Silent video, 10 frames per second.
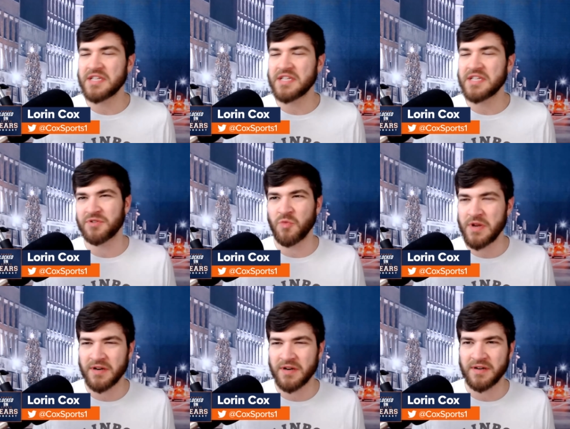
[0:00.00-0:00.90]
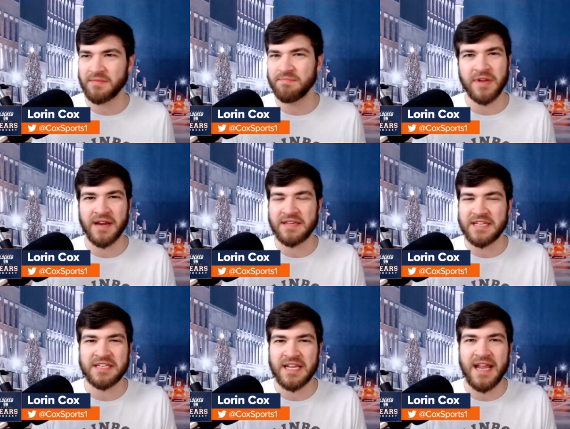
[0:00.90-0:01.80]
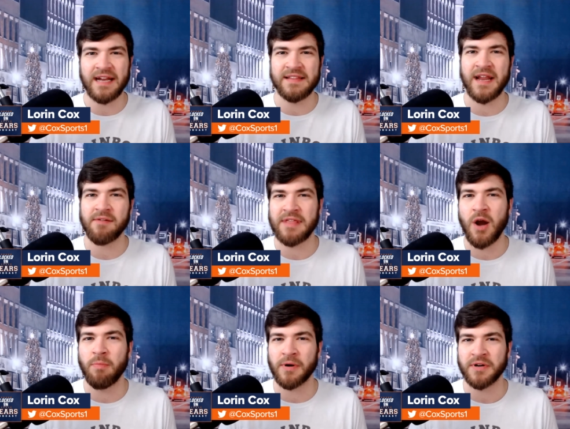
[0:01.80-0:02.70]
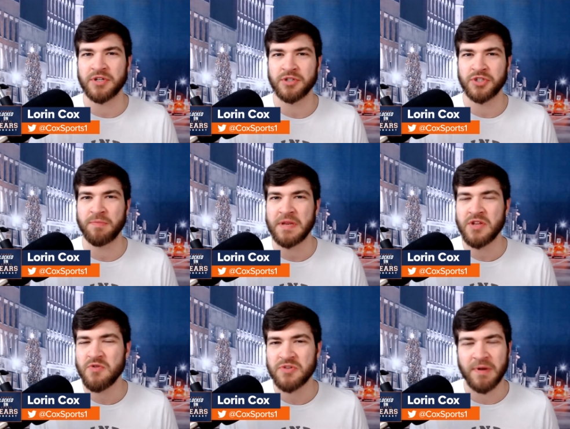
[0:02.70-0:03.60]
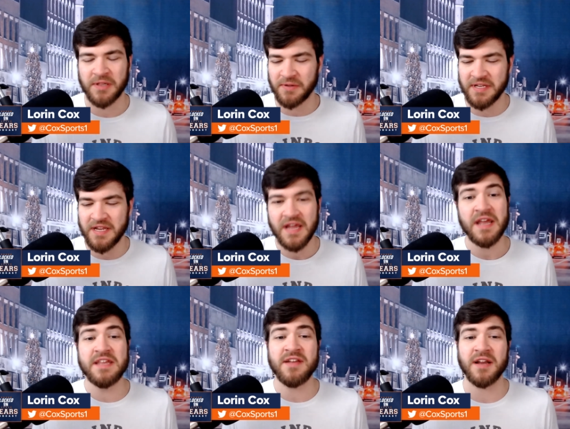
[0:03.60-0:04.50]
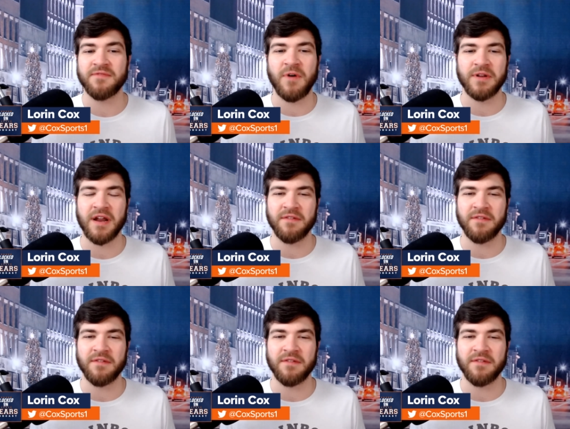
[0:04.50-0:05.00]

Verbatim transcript: And if there was a weird kind of disconnect there with how Burton should be used, but clearly he's kind of fallen